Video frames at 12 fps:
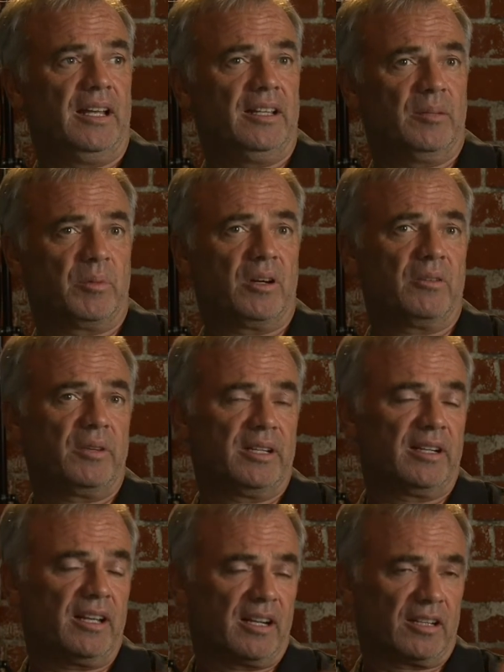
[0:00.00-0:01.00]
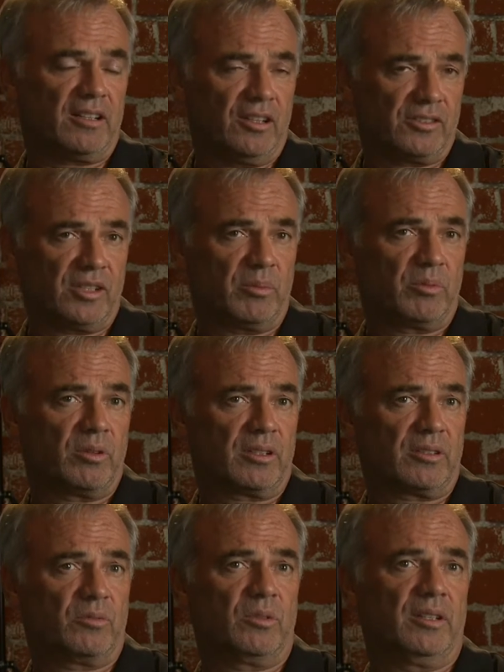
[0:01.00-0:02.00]
In the barn, we did a lot of close-up work
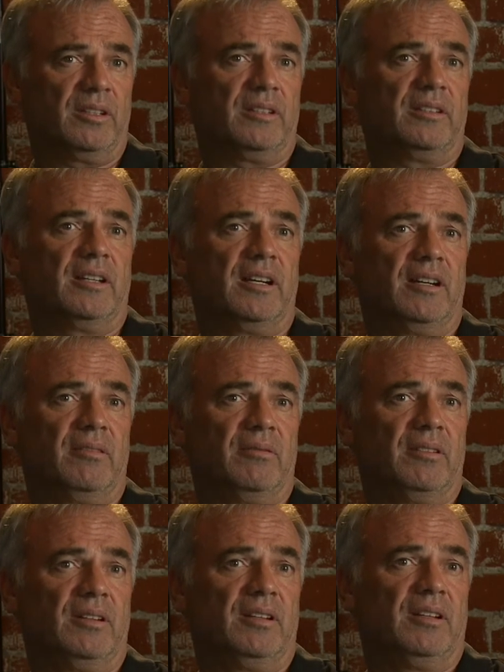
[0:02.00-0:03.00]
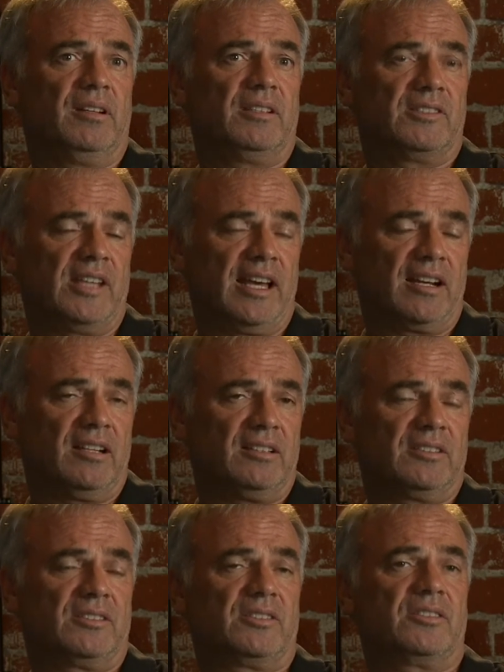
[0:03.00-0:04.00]
with
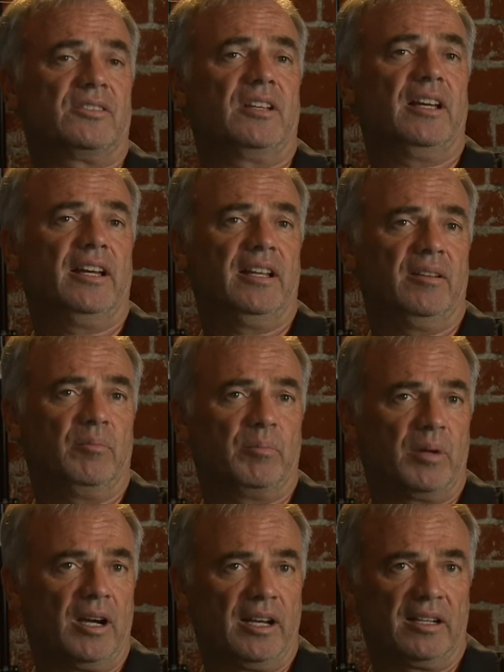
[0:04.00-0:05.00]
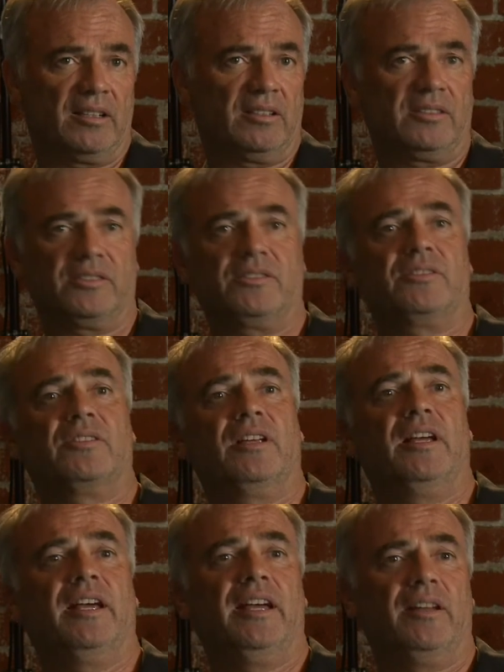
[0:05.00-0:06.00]
saddles and bridles,
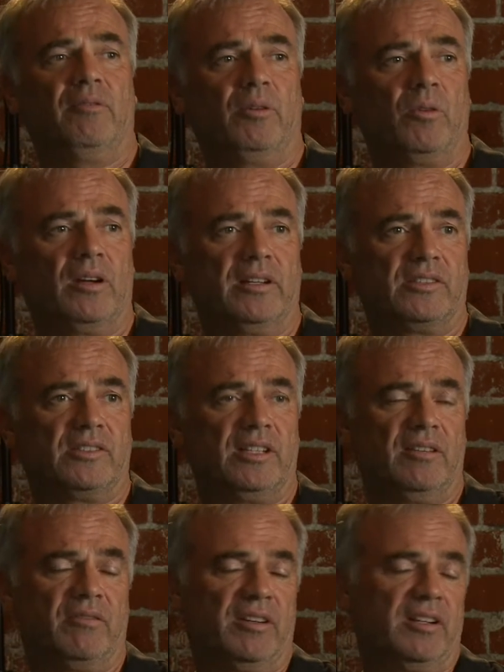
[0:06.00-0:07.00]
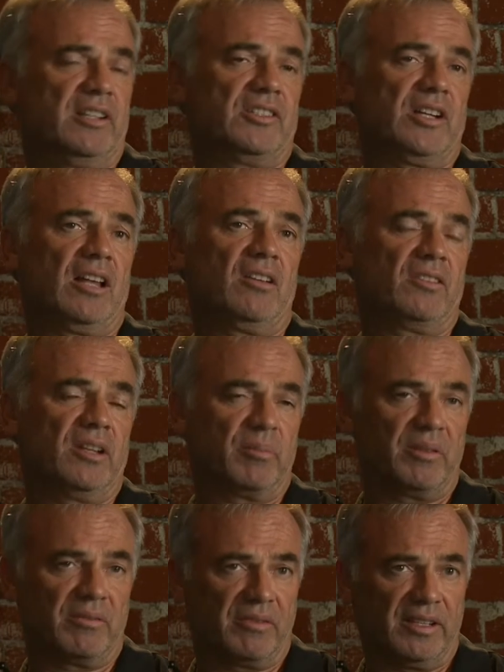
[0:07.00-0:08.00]
and we wanted to see a very shallow
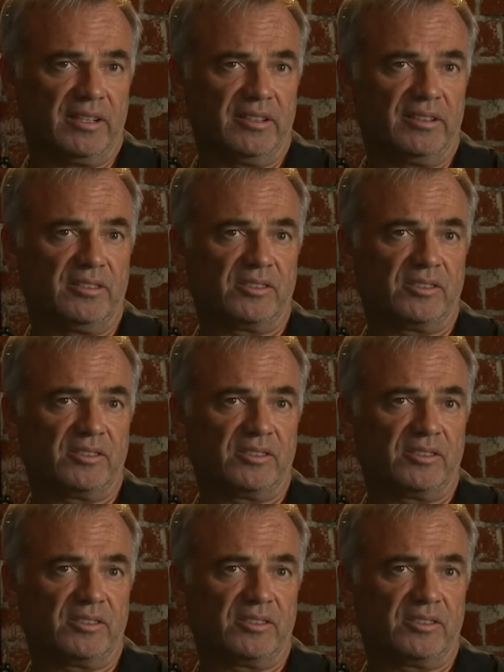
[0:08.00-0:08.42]
depth of field.